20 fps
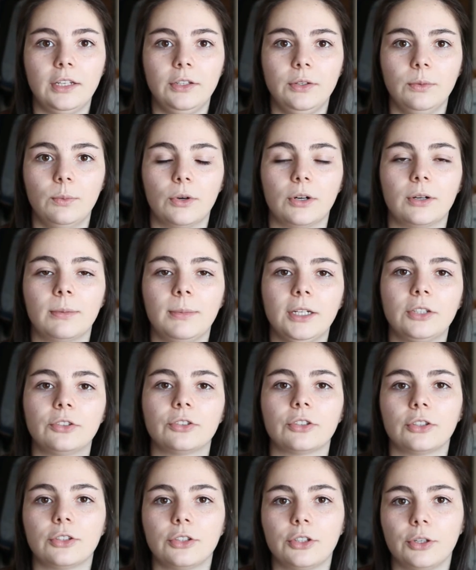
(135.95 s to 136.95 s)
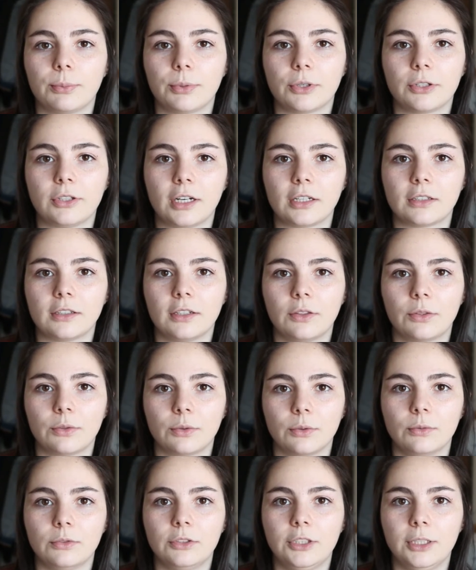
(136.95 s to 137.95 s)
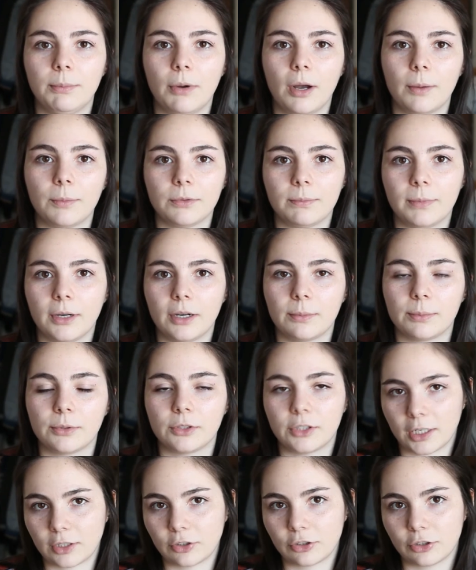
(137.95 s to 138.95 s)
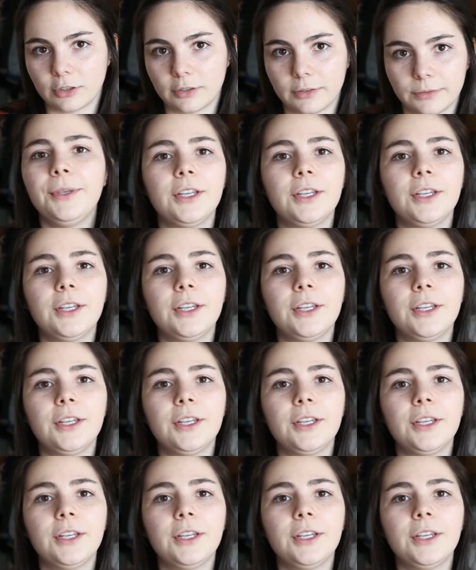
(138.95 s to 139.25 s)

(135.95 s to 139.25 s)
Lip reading: and you want to make sure you're protected through Depop's buyer protection,